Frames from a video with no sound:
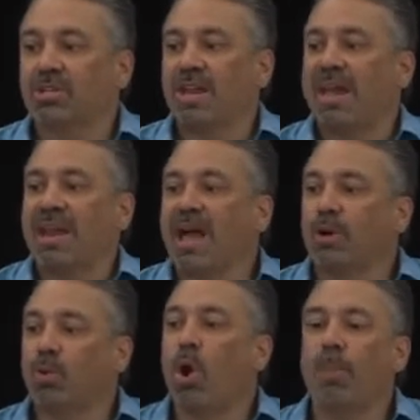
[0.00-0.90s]
cannot
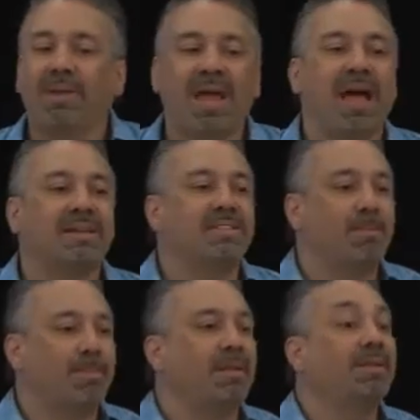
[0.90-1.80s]
grow beyond its
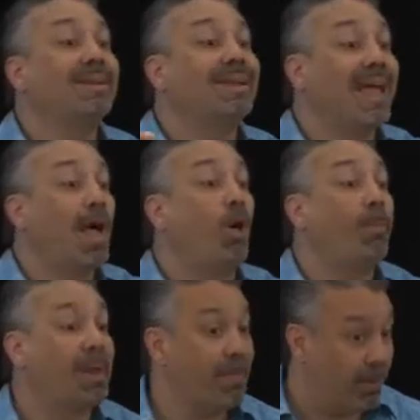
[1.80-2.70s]
ability to
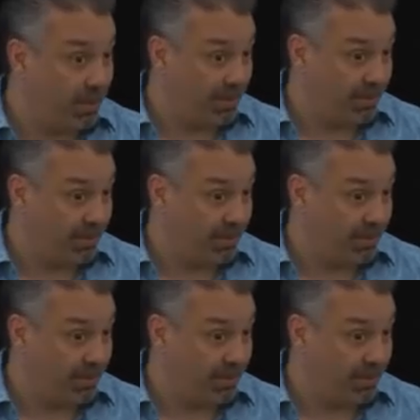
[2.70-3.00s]
help people.